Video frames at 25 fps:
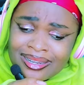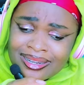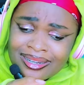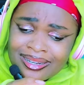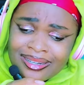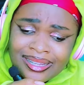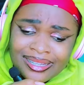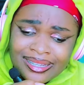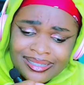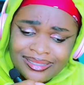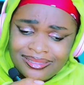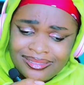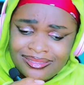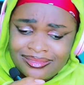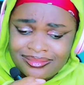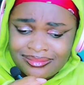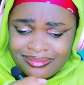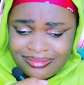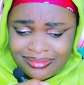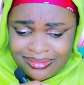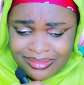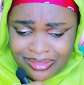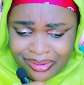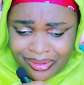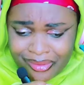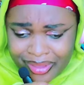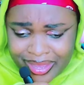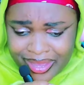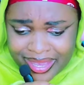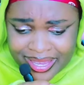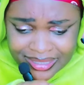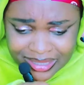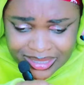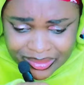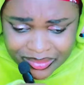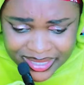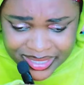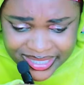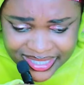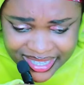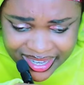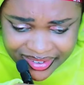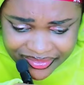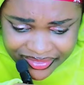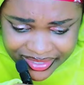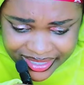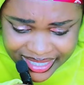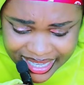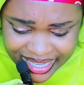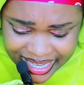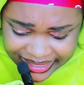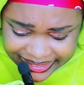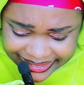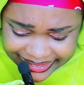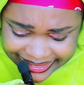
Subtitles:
Like, who is missing a flag?